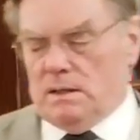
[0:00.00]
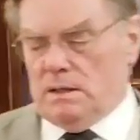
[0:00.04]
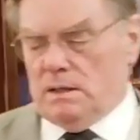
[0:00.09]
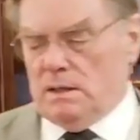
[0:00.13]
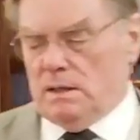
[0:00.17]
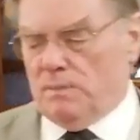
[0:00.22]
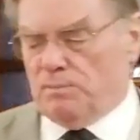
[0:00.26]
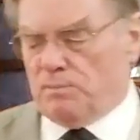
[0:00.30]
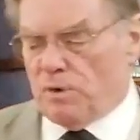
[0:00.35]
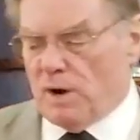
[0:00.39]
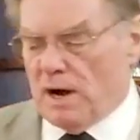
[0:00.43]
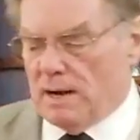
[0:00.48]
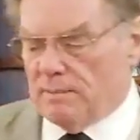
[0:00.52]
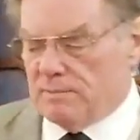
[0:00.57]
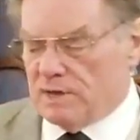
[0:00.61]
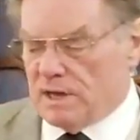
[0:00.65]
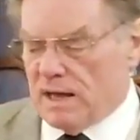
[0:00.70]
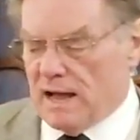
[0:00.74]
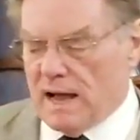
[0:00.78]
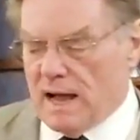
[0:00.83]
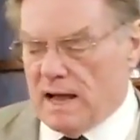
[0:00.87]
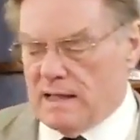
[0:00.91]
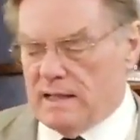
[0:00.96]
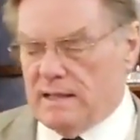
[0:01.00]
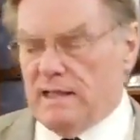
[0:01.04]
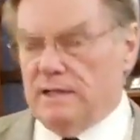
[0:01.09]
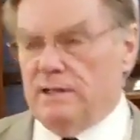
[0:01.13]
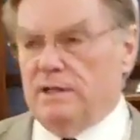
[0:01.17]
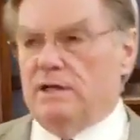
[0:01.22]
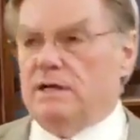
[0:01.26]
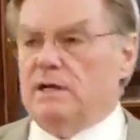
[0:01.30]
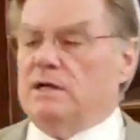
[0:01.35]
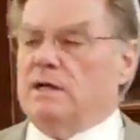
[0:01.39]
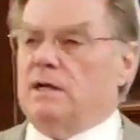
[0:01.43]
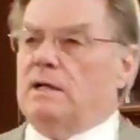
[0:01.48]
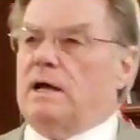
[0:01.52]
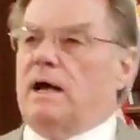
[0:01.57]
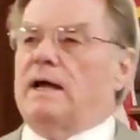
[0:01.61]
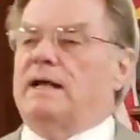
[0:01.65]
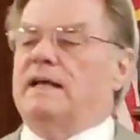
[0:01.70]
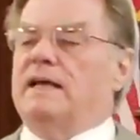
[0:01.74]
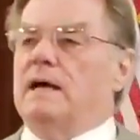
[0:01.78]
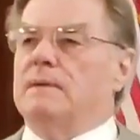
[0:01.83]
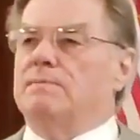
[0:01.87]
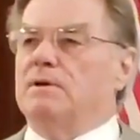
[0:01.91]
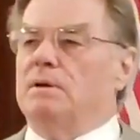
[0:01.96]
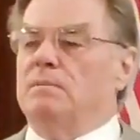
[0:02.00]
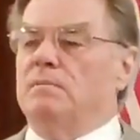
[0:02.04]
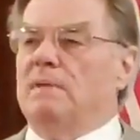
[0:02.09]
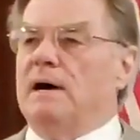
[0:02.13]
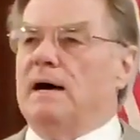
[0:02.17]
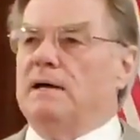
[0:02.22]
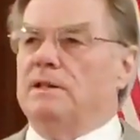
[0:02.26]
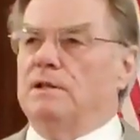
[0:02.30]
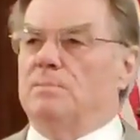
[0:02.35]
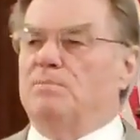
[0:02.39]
the promise uh, that I kept in mind the